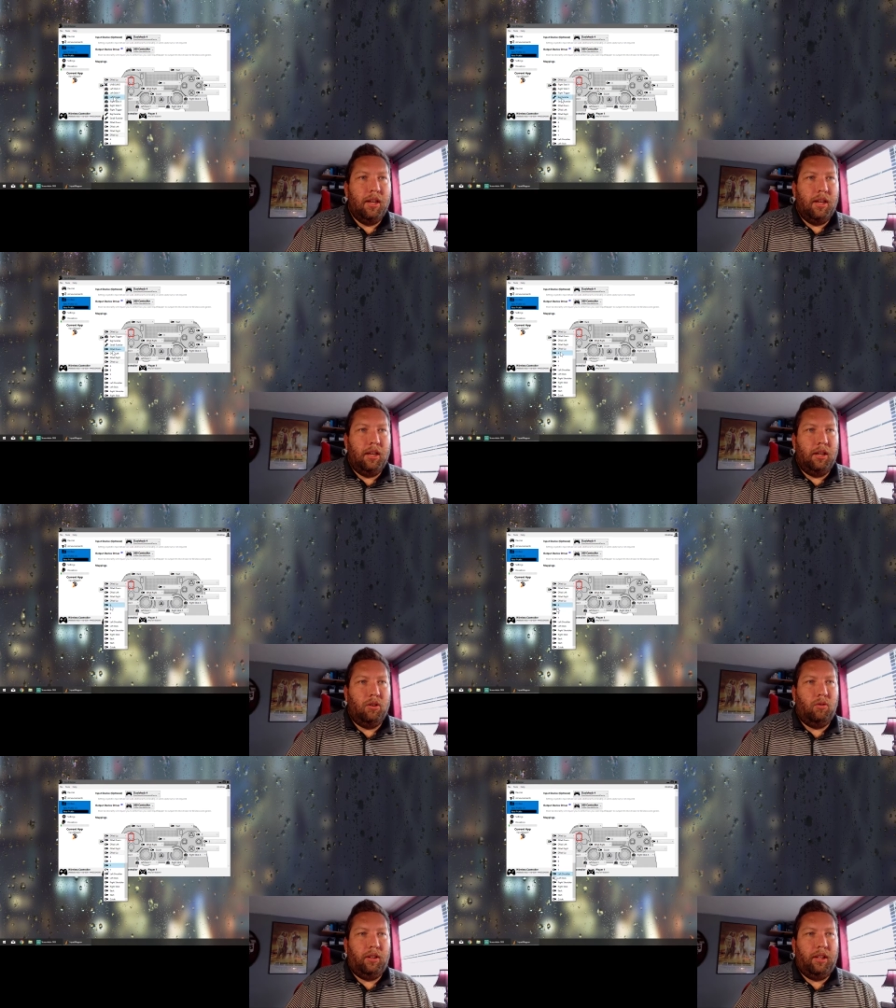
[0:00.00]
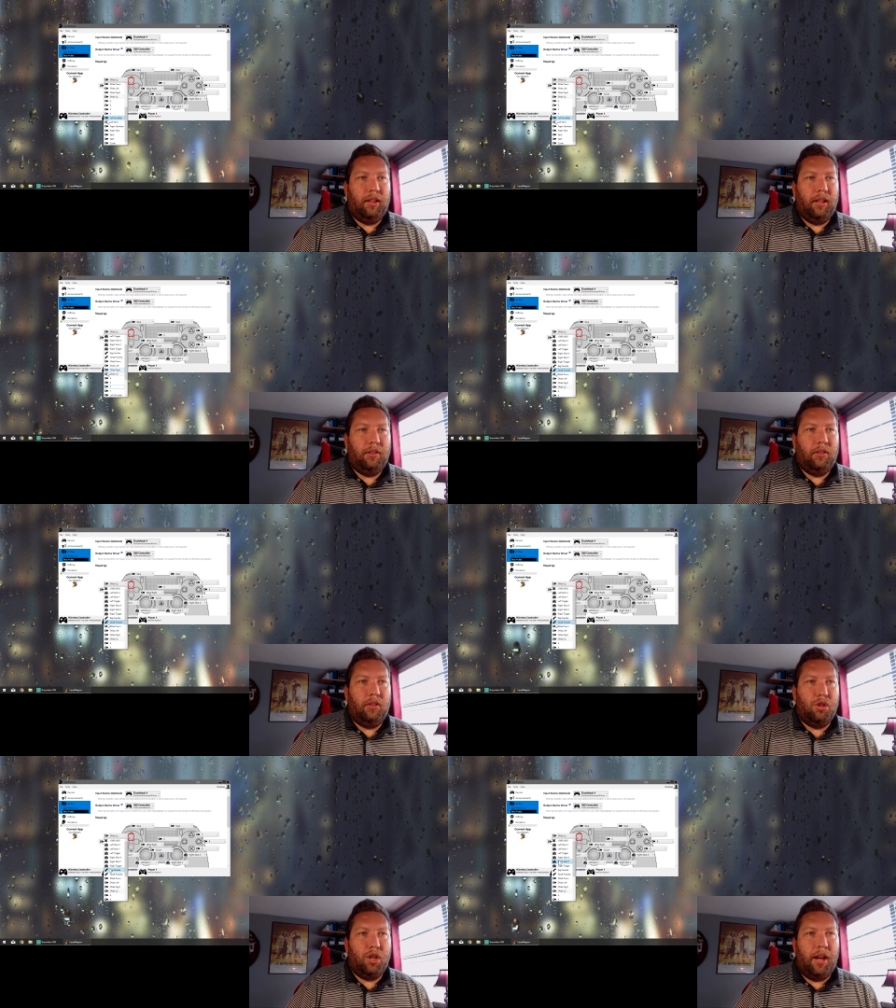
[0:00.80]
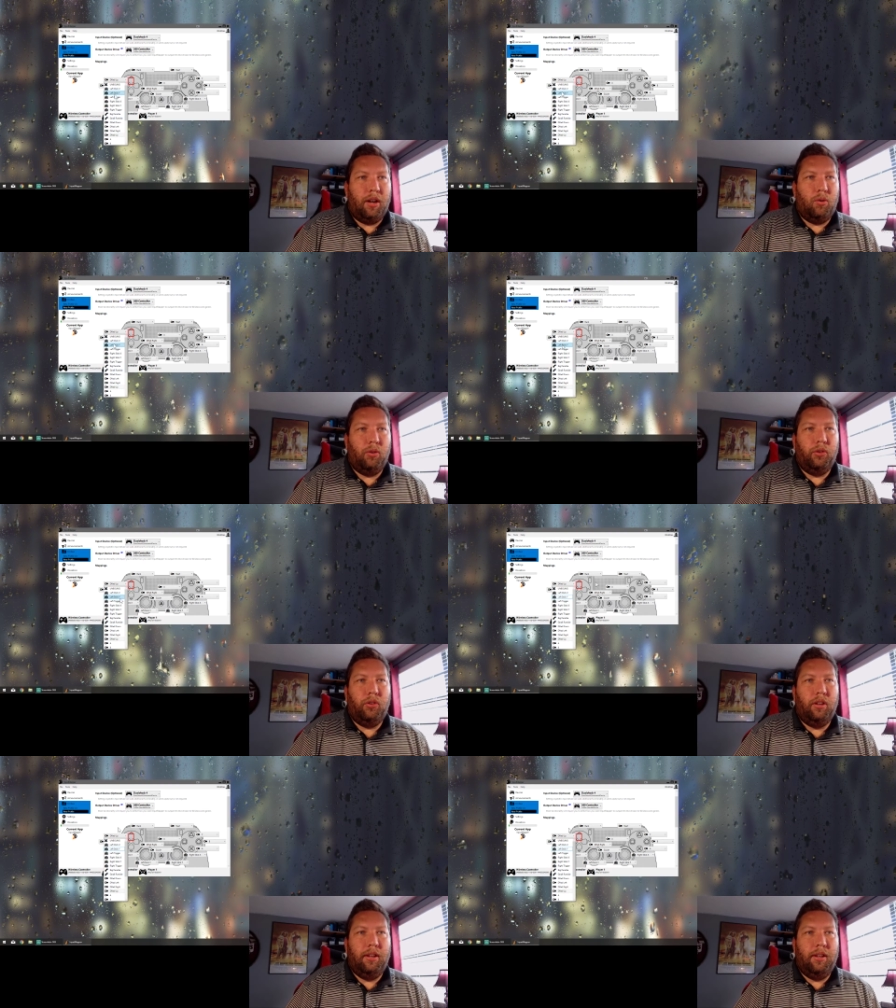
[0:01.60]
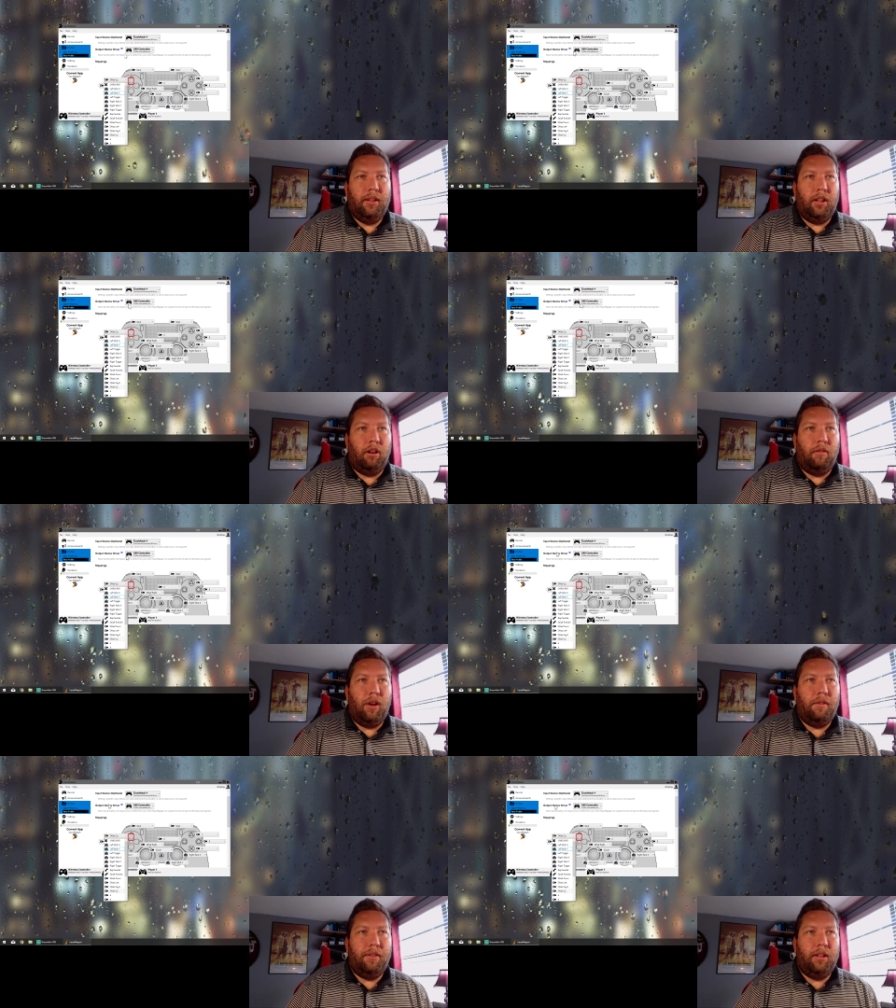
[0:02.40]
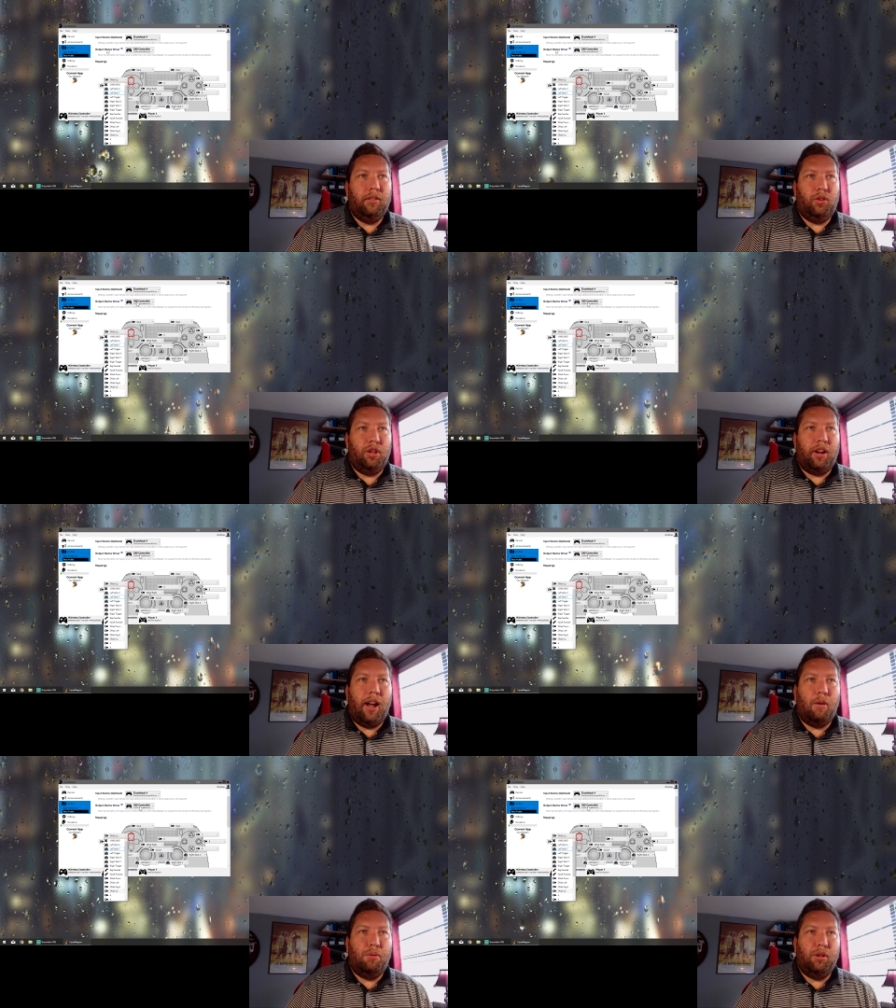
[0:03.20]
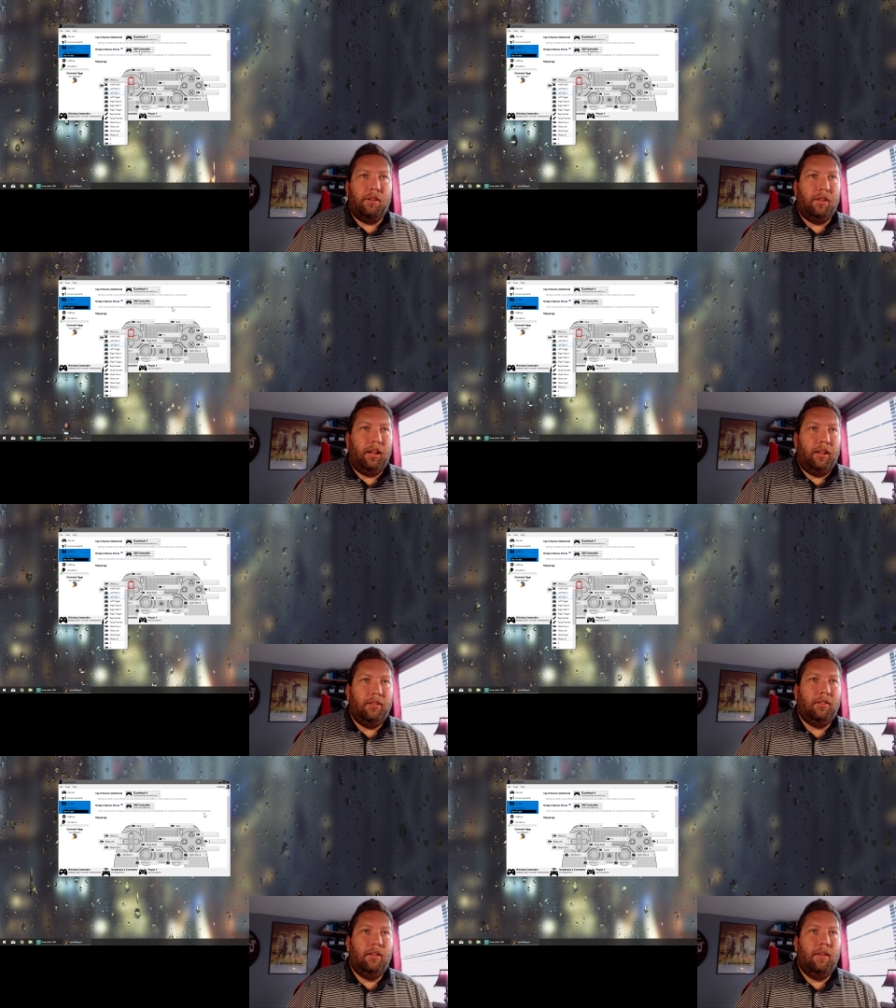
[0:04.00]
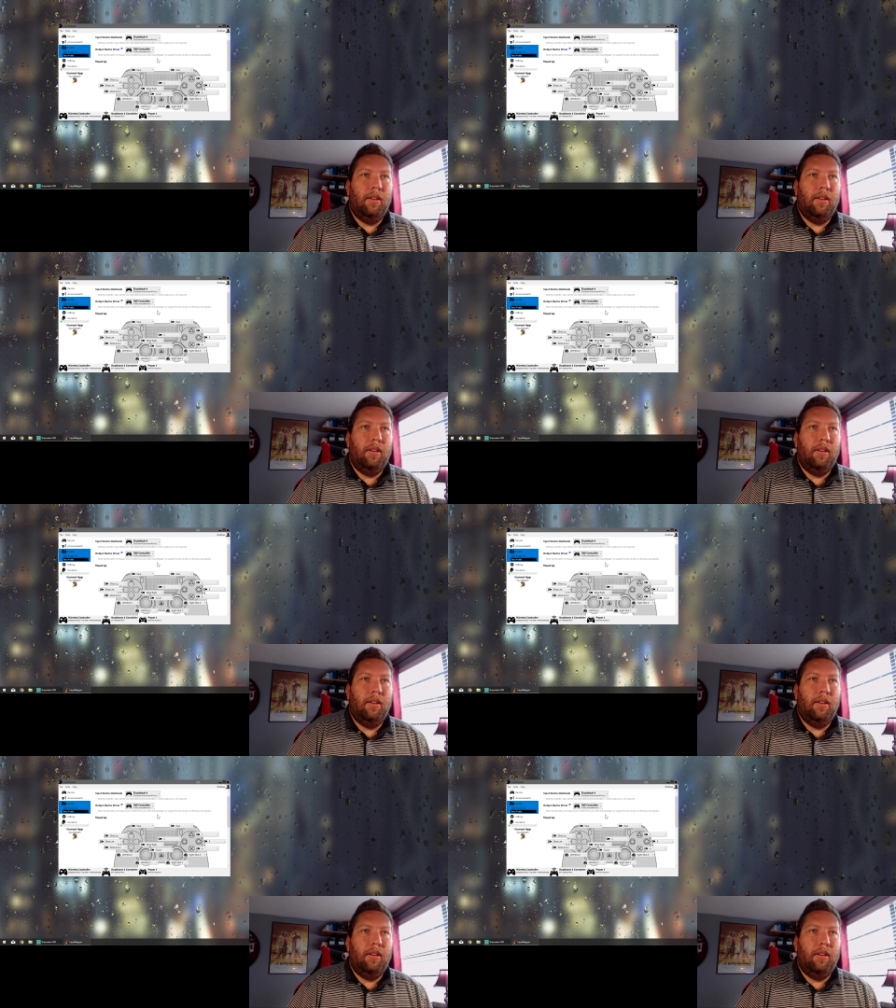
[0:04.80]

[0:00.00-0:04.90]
it only lists the channels that are relevant to your output device.